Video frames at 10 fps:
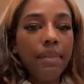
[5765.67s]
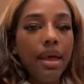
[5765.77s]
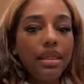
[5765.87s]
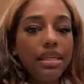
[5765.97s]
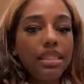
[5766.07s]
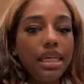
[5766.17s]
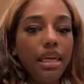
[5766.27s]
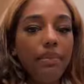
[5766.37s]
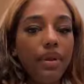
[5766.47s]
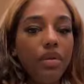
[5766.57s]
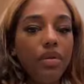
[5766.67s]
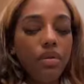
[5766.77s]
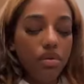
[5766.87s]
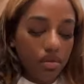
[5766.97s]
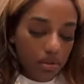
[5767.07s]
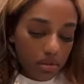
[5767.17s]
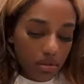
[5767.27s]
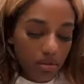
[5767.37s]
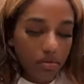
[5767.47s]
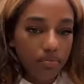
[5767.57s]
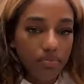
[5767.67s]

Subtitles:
Tell me about the Ten of Pentacles.